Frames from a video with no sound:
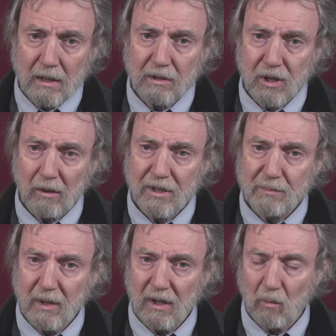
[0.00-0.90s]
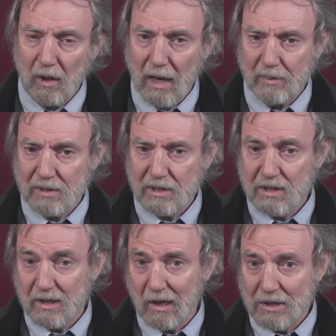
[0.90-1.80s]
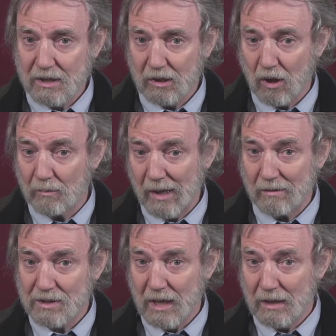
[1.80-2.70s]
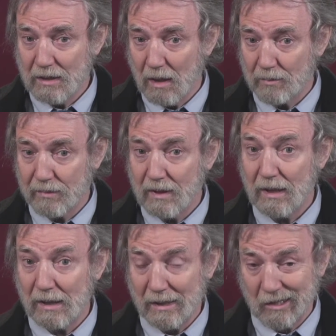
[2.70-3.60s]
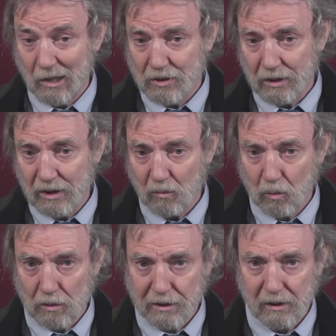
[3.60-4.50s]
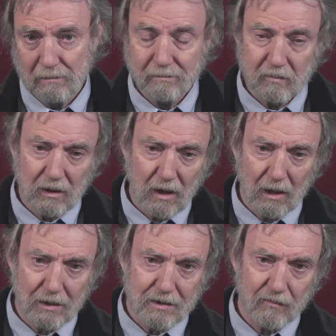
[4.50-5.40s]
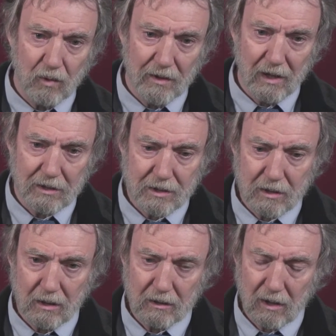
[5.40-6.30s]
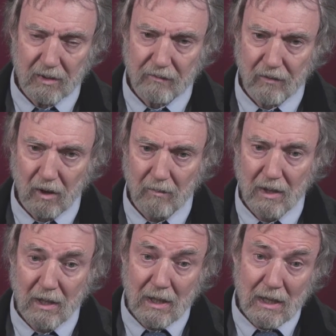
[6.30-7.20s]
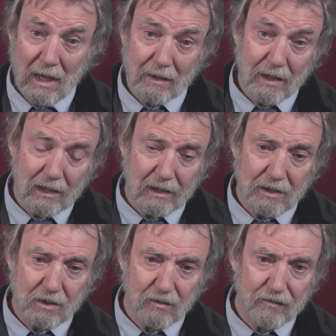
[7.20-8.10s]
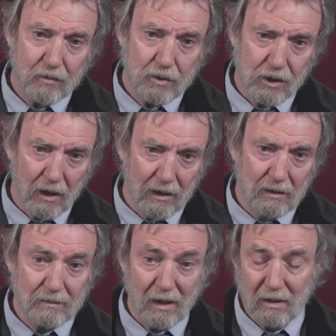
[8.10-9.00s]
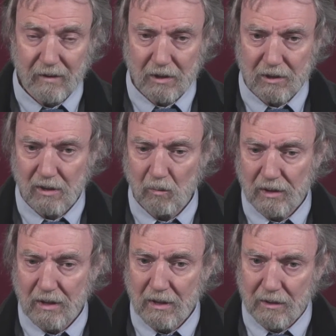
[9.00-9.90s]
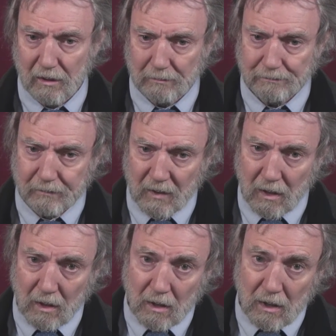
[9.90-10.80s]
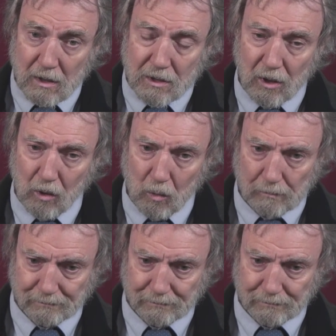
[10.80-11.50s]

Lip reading: generally speaking, what happens is that arsenic compounds end up in our drinking water, regardless of where that's coming from, and they get into the food chain, and eventually we eat them. So